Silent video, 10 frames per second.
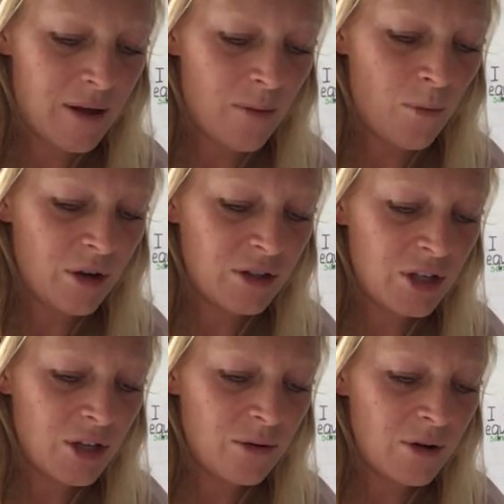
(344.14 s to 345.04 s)
And what
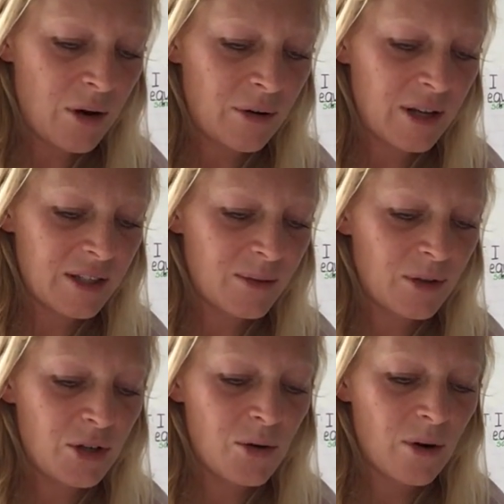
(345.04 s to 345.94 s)
do you notice?
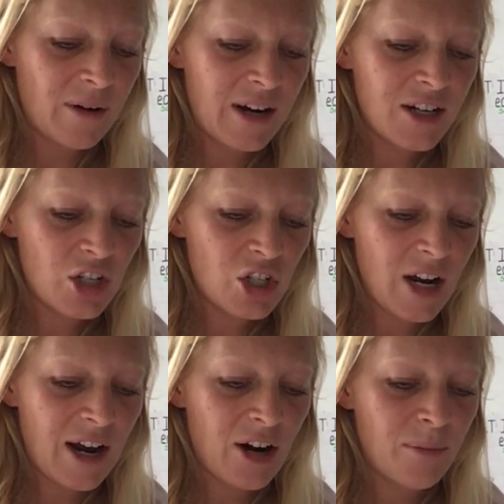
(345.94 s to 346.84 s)
When you are ready to
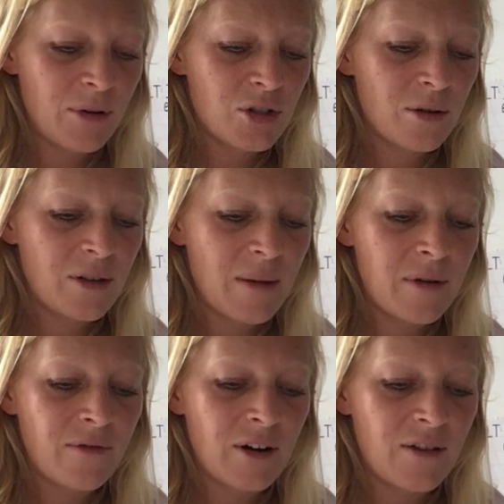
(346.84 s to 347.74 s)
share, put your thumb
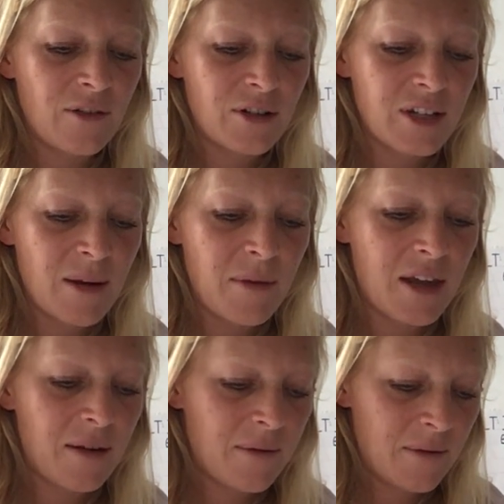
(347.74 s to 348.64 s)
in front of your
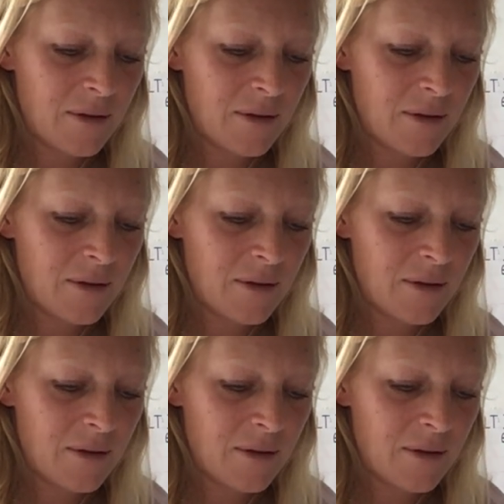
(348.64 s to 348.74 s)
tummy.